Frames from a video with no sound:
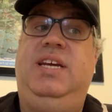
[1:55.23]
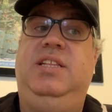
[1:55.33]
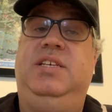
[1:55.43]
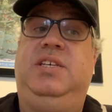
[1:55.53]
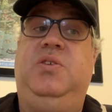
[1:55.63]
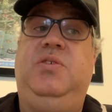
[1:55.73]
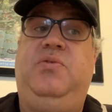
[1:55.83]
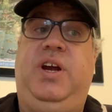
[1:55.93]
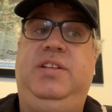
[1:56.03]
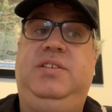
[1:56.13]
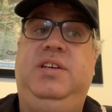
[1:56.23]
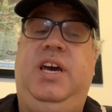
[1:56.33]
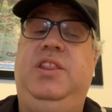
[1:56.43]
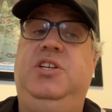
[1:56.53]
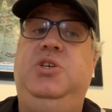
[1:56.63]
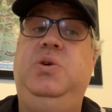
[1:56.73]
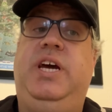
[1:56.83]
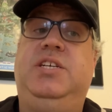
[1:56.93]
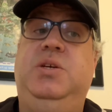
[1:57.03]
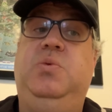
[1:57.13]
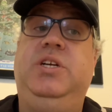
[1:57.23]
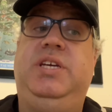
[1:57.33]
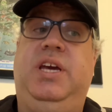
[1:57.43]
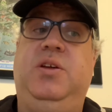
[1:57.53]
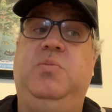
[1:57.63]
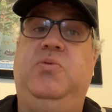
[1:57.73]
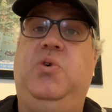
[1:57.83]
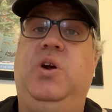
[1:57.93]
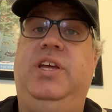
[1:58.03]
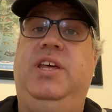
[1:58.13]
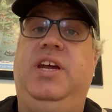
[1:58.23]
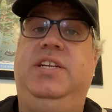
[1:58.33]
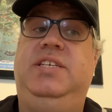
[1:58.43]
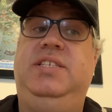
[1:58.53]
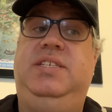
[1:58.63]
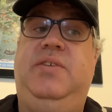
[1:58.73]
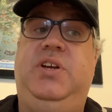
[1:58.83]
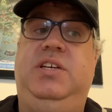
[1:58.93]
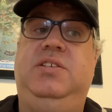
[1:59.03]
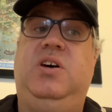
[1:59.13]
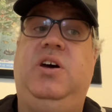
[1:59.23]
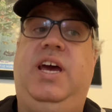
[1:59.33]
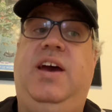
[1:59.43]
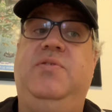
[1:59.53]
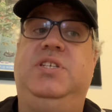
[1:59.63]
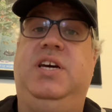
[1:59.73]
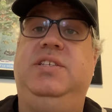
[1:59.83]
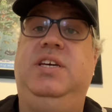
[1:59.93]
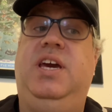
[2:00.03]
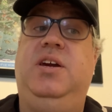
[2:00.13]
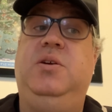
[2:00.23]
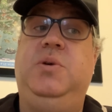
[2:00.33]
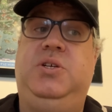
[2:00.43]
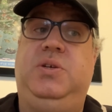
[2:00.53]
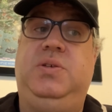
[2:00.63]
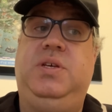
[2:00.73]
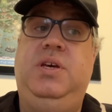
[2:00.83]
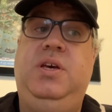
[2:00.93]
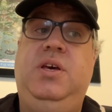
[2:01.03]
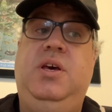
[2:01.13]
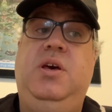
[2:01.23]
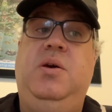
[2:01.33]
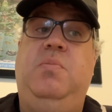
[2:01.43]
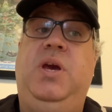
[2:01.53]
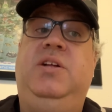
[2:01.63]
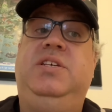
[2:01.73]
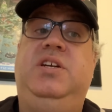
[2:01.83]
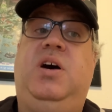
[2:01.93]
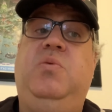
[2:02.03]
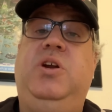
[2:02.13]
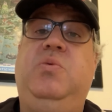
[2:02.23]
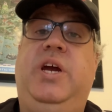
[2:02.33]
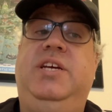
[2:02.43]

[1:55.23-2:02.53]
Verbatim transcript: in the south of France, and the two had actually worked together before in the 1970s on advertising and commercials. Mayle did not want to write a